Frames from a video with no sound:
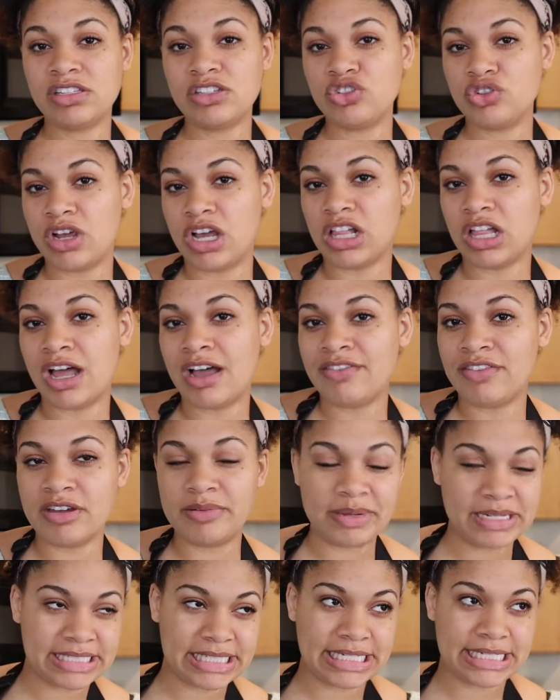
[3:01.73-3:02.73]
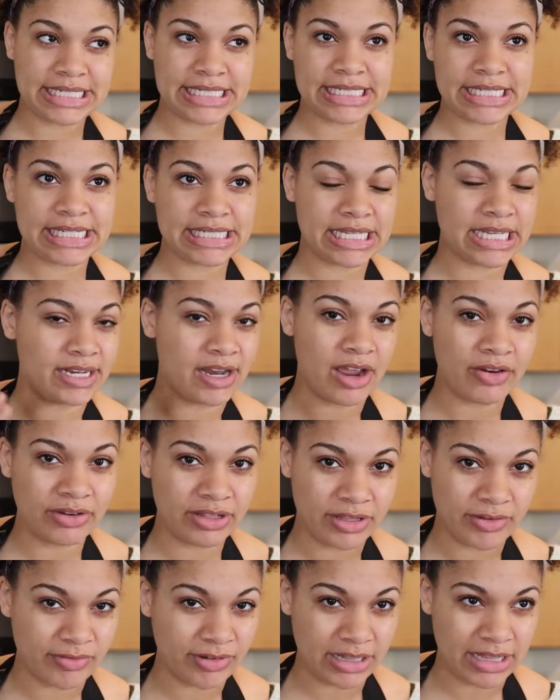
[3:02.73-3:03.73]
to trail off on my sentences and not
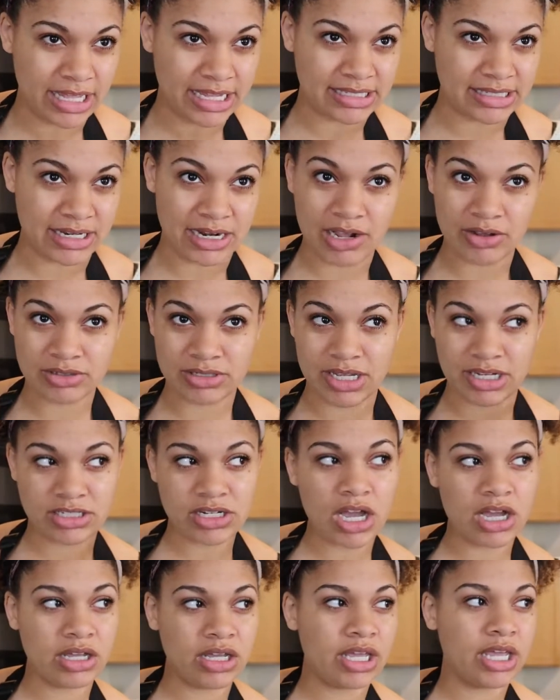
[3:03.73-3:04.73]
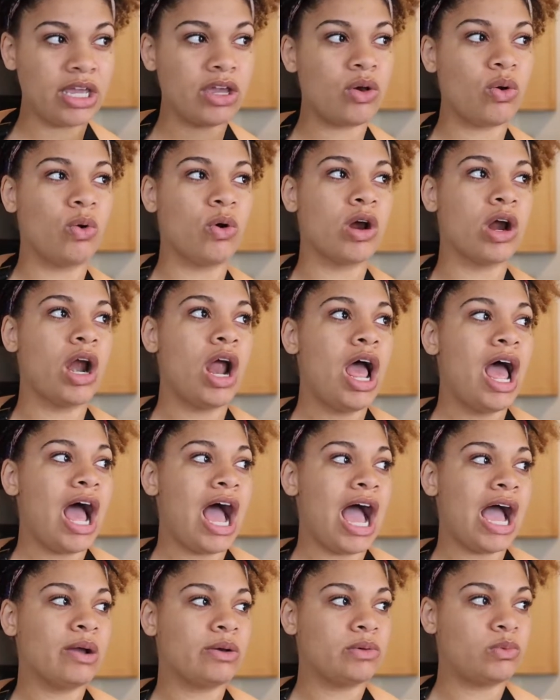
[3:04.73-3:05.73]
really realize that I was like talking, or
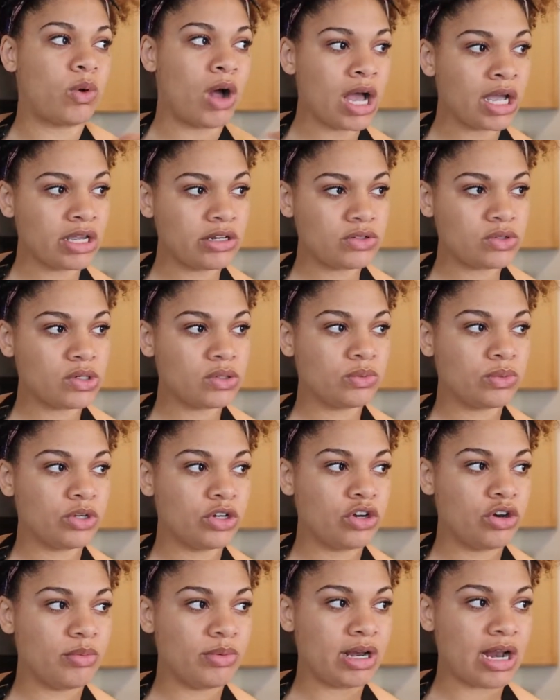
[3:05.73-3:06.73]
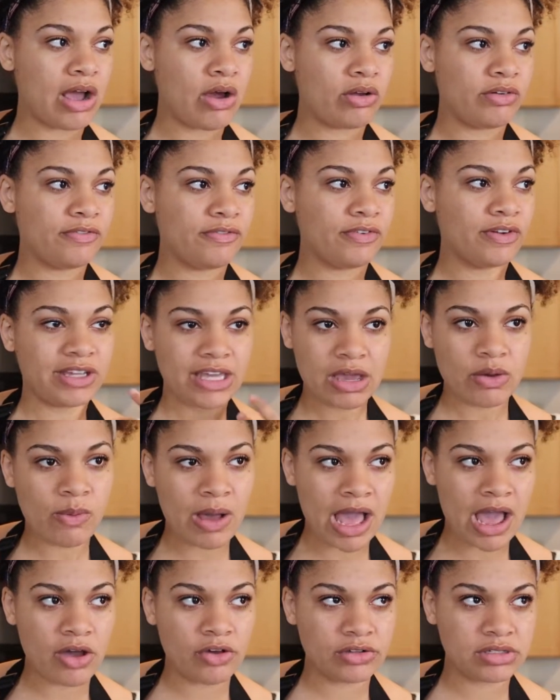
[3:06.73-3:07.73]
I would walk into a room and I would forget
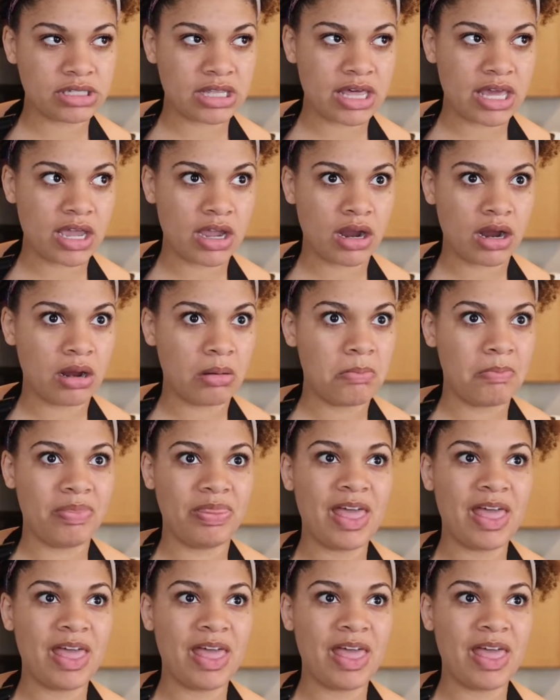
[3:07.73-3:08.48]
why I was there.